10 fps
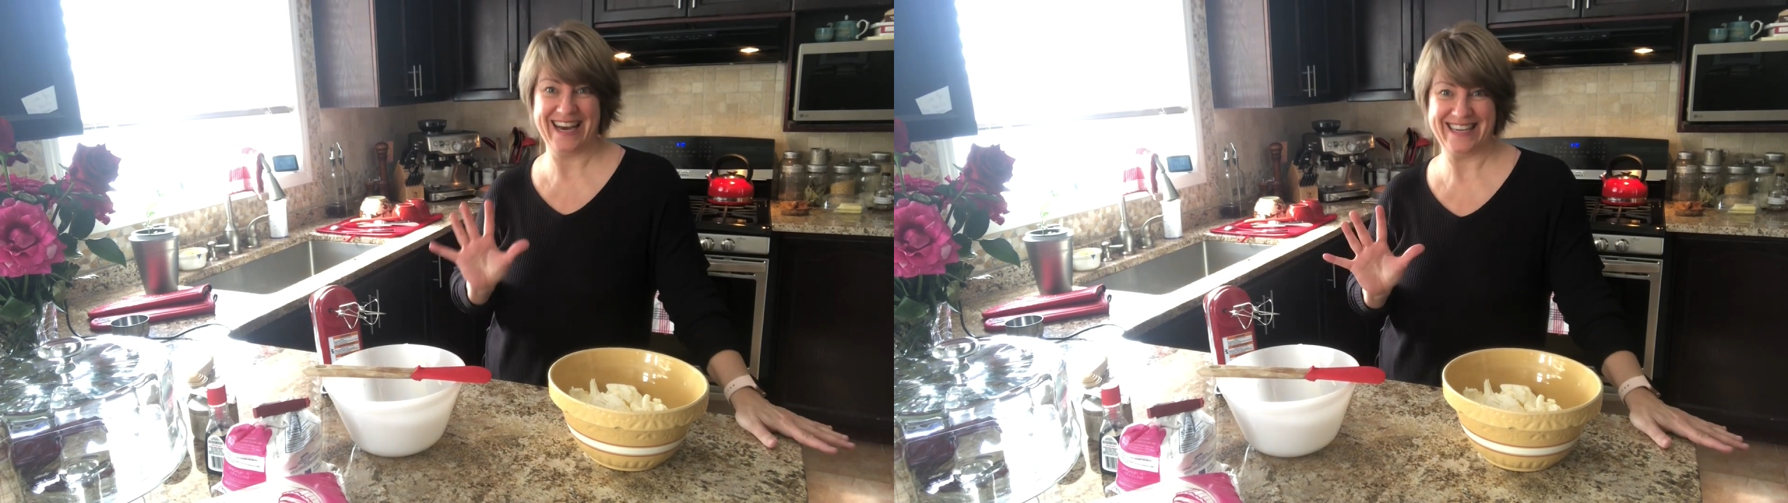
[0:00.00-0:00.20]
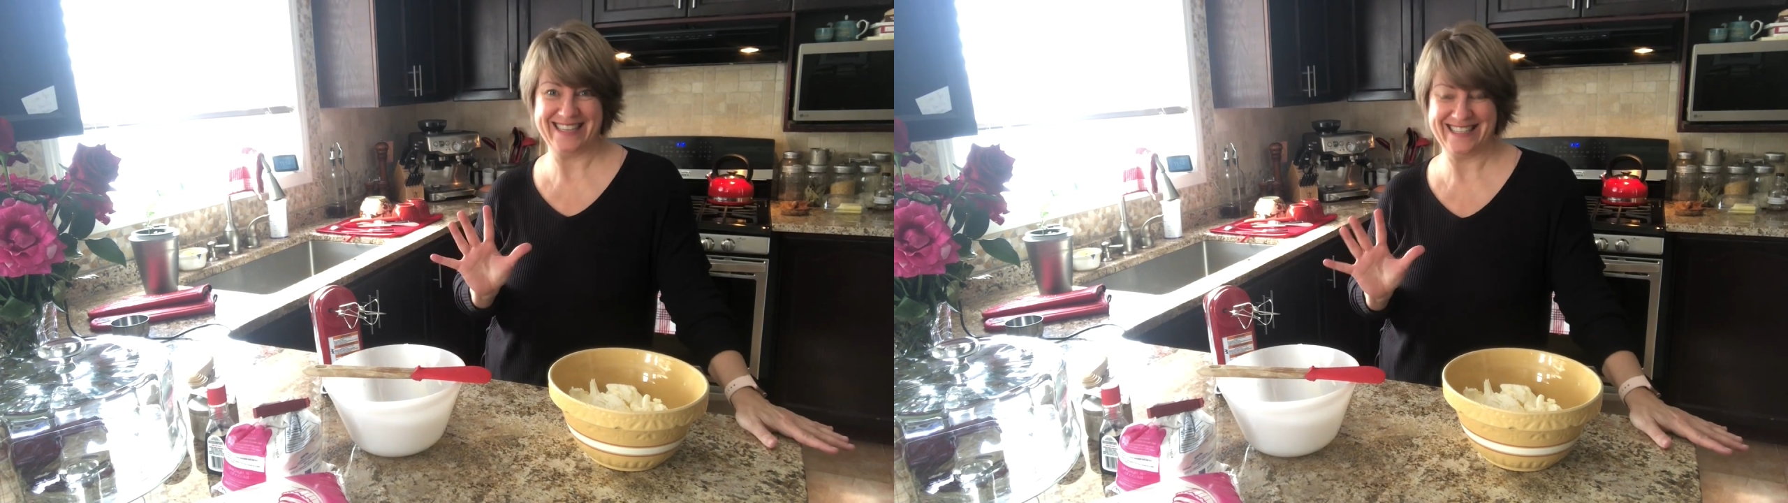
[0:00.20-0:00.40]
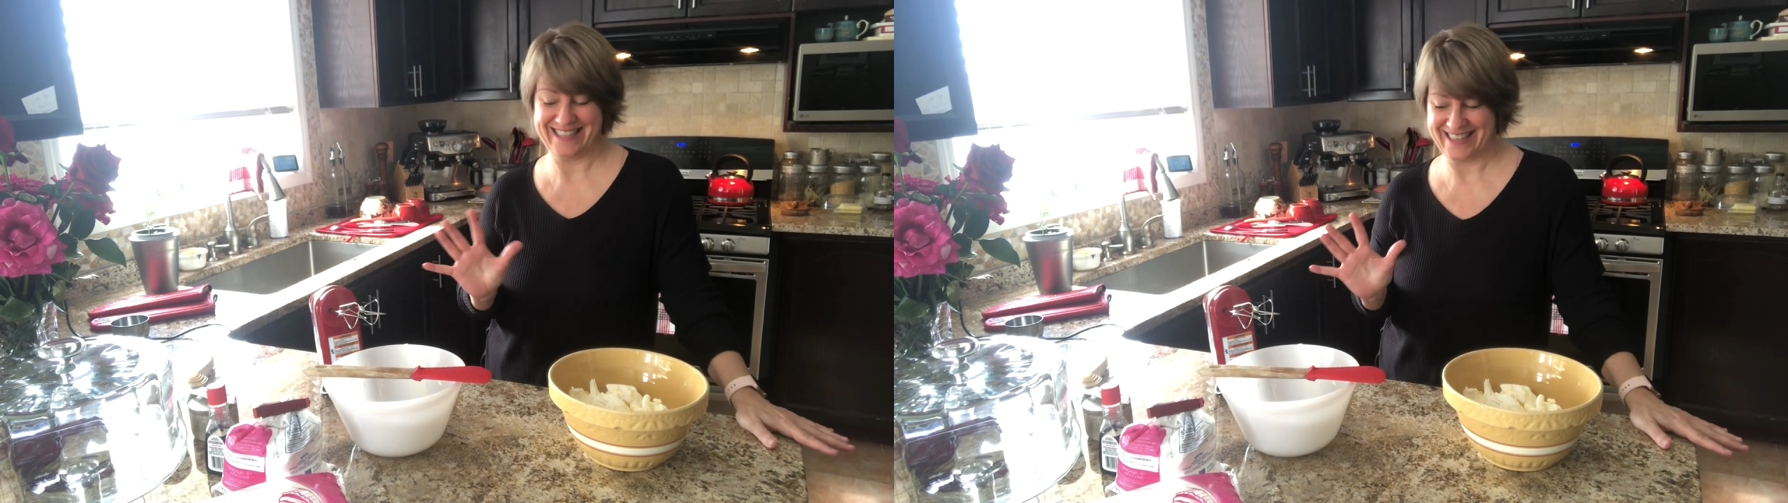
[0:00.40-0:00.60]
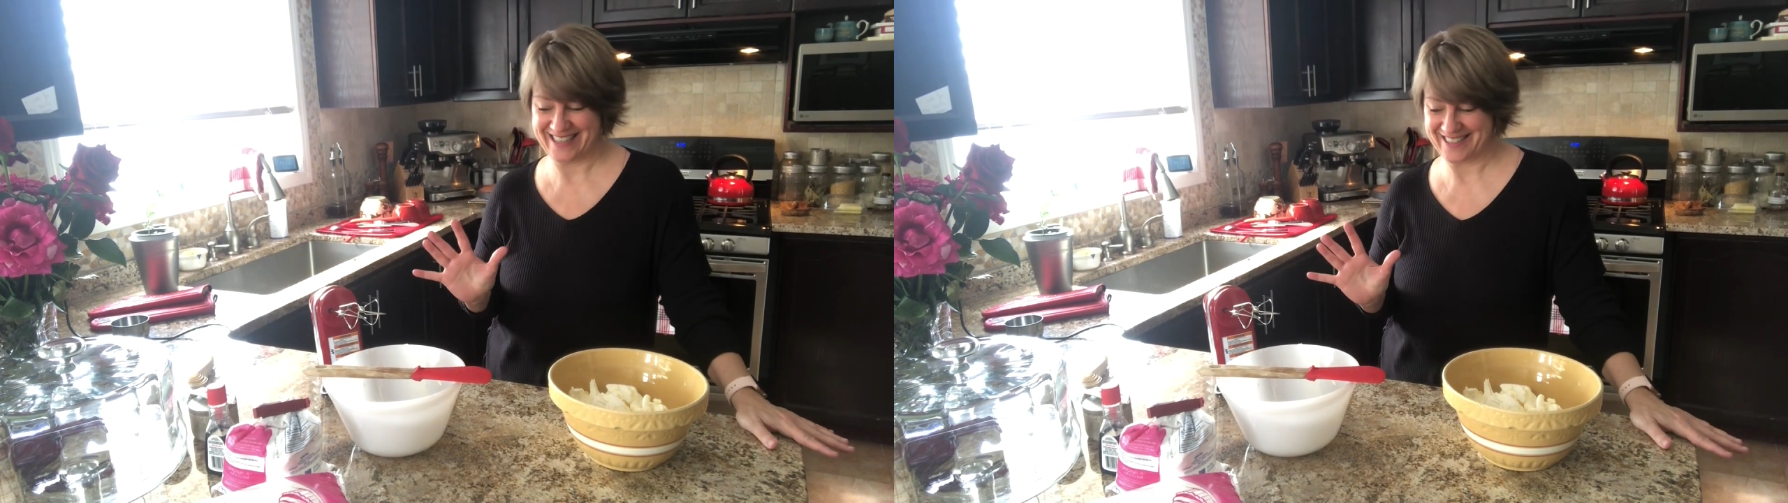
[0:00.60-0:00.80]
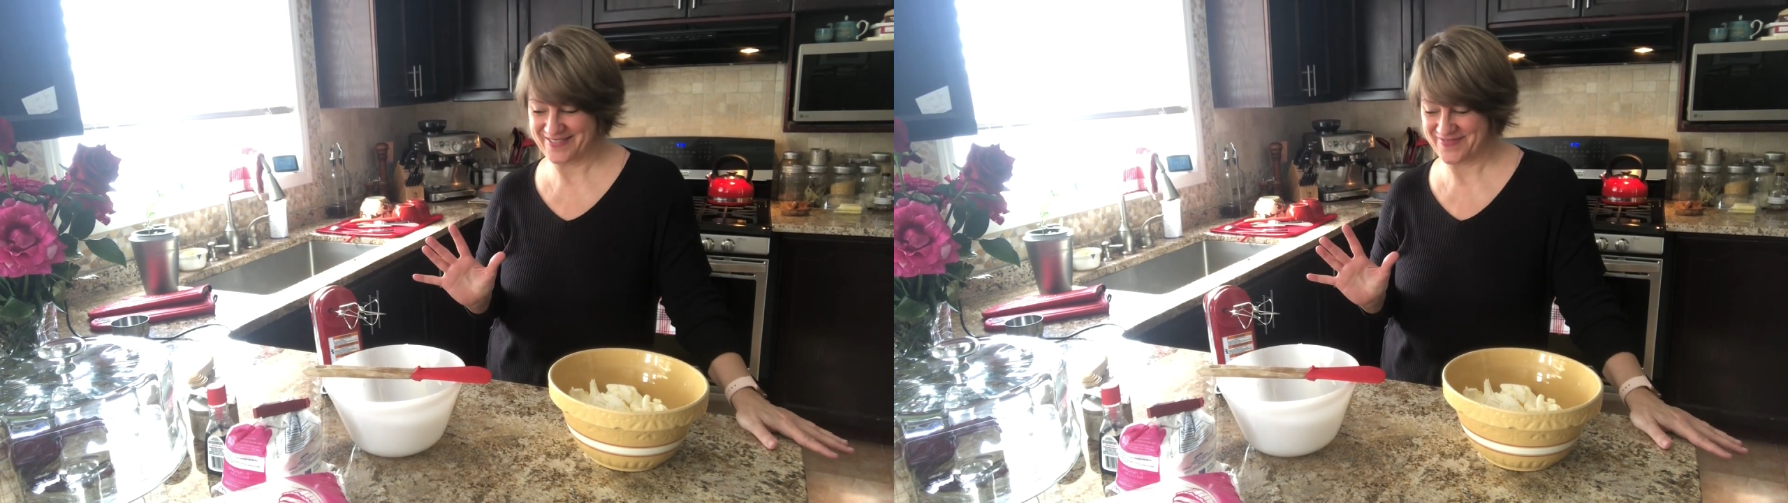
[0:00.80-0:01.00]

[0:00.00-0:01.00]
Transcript: icing.